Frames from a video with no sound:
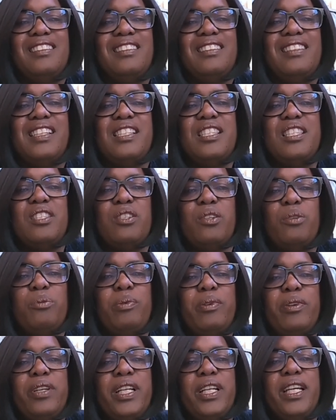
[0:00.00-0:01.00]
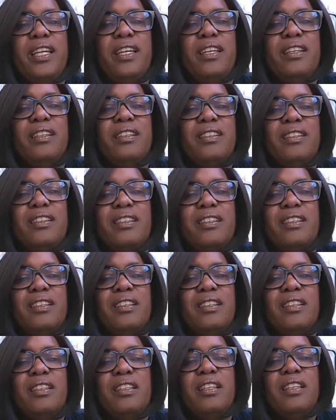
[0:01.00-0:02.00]
That's so pretty.
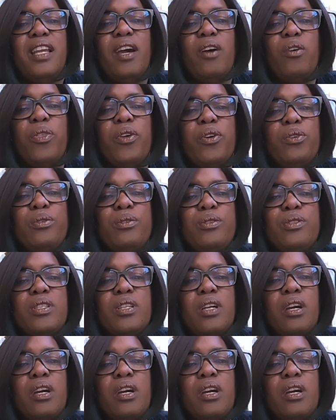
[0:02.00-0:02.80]
Now those,